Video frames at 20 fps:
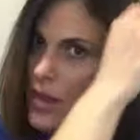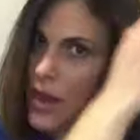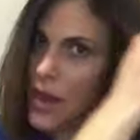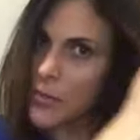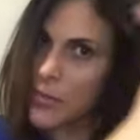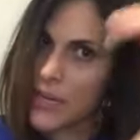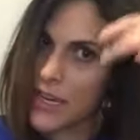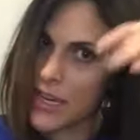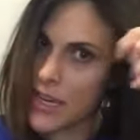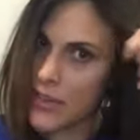
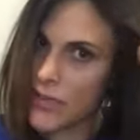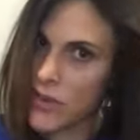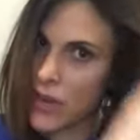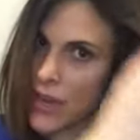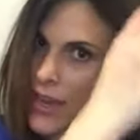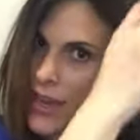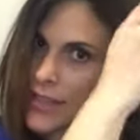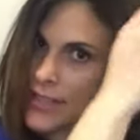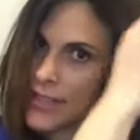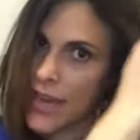I'm gonna give you
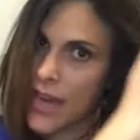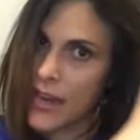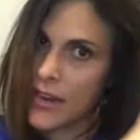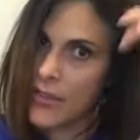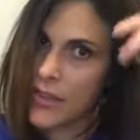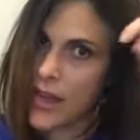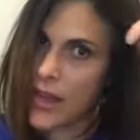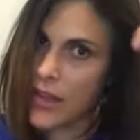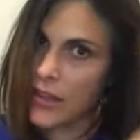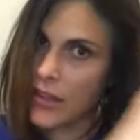guys kind
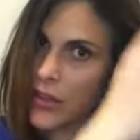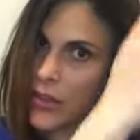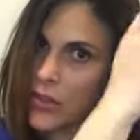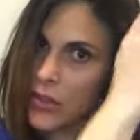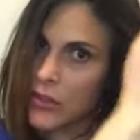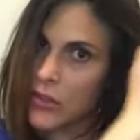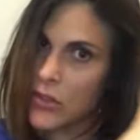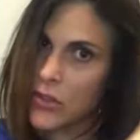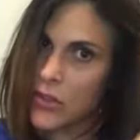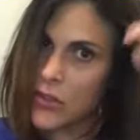of like a
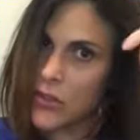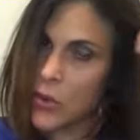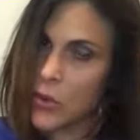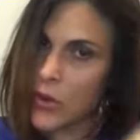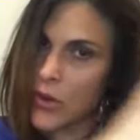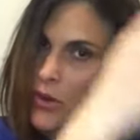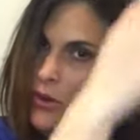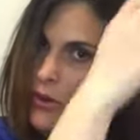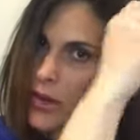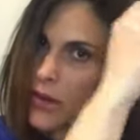little
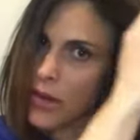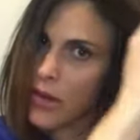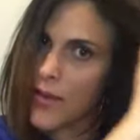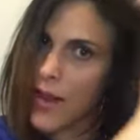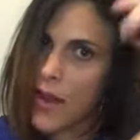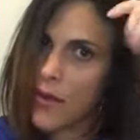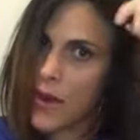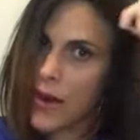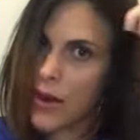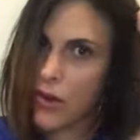tutorial here of
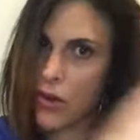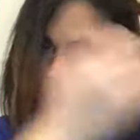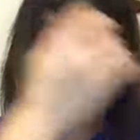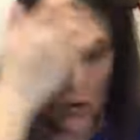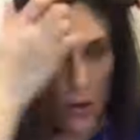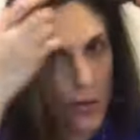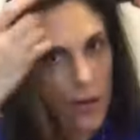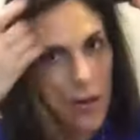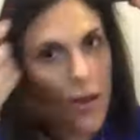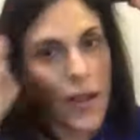how I
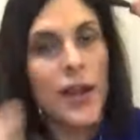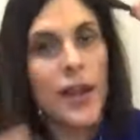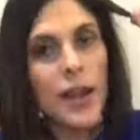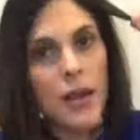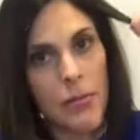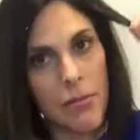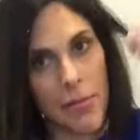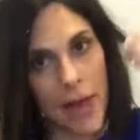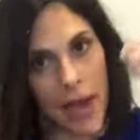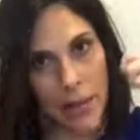curl
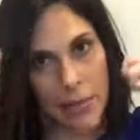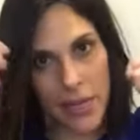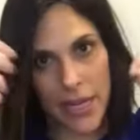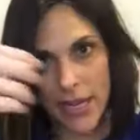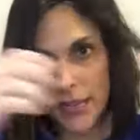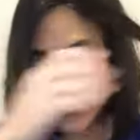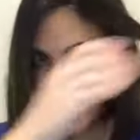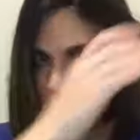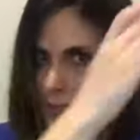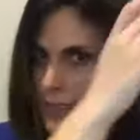my
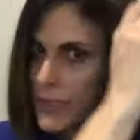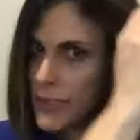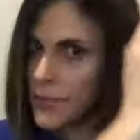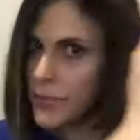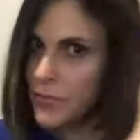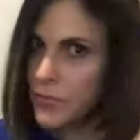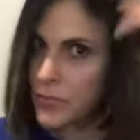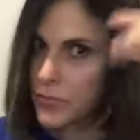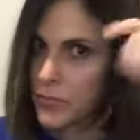pieces.